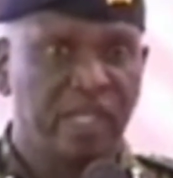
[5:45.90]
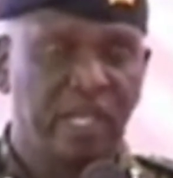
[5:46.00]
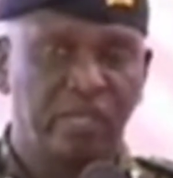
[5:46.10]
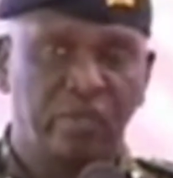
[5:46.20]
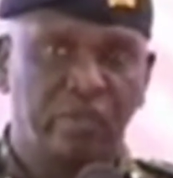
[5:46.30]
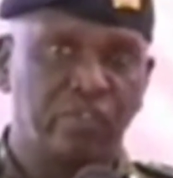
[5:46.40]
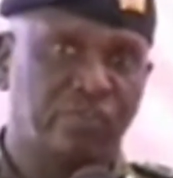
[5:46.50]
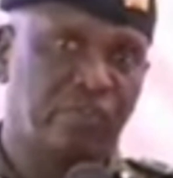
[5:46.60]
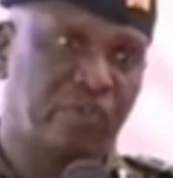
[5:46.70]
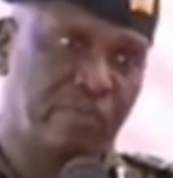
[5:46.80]
And with those
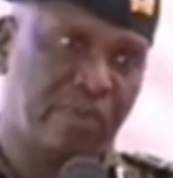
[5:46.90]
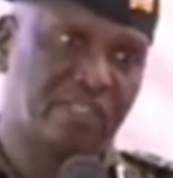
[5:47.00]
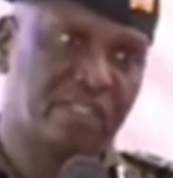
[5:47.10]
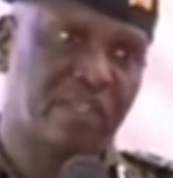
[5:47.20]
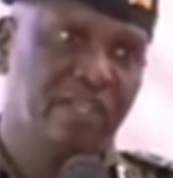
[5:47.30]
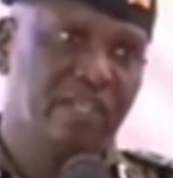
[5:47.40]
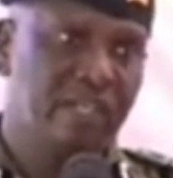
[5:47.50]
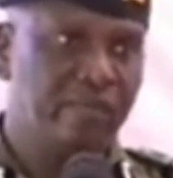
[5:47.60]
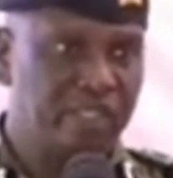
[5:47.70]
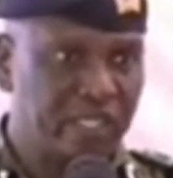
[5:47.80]
few remarks,
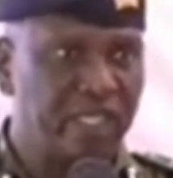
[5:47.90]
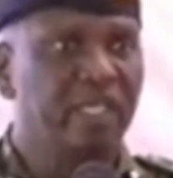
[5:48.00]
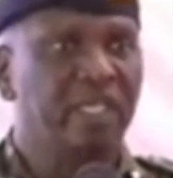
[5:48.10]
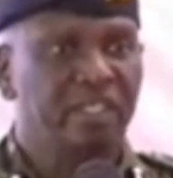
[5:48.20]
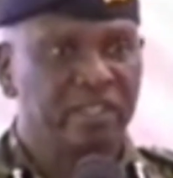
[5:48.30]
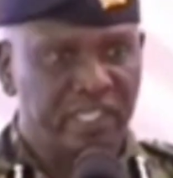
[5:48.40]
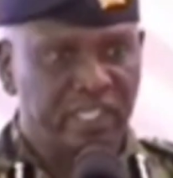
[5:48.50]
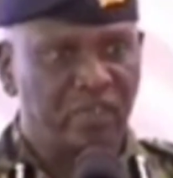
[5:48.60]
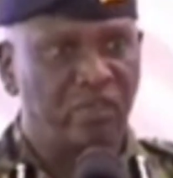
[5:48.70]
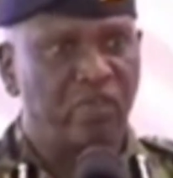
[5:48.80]
let me say
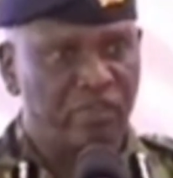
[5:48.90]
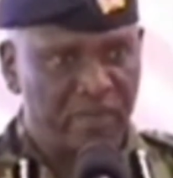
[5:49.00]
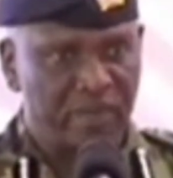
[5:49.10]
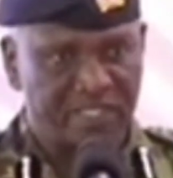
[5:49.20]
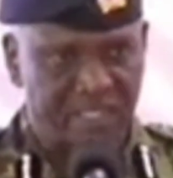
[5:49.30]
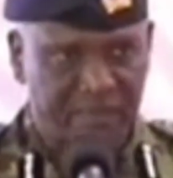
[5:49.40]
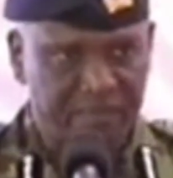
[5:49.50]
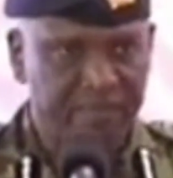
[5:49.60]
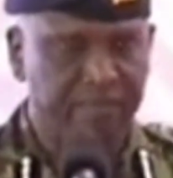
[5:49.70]
thank you very much, sir.